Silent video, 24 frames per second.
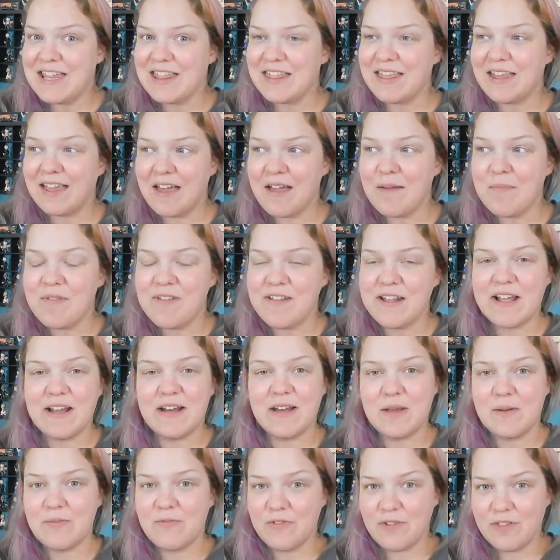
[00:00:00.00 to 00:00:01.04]
like, I'm
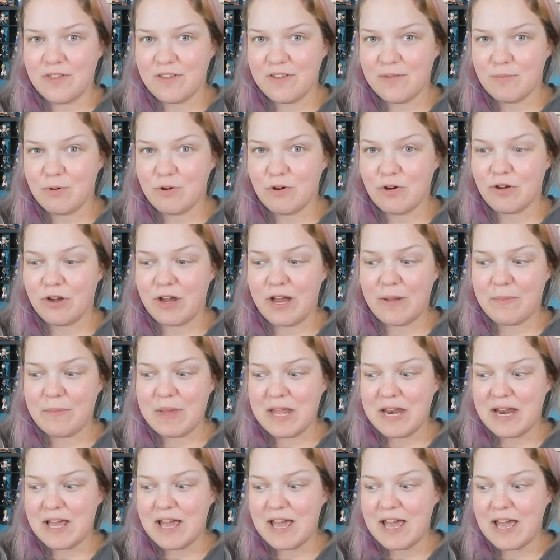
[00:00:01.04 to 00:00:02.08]
signed up for this program
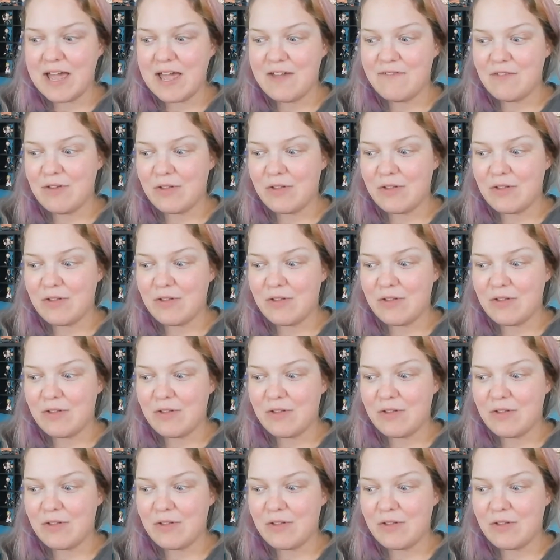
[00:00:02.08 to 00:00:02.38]
and I've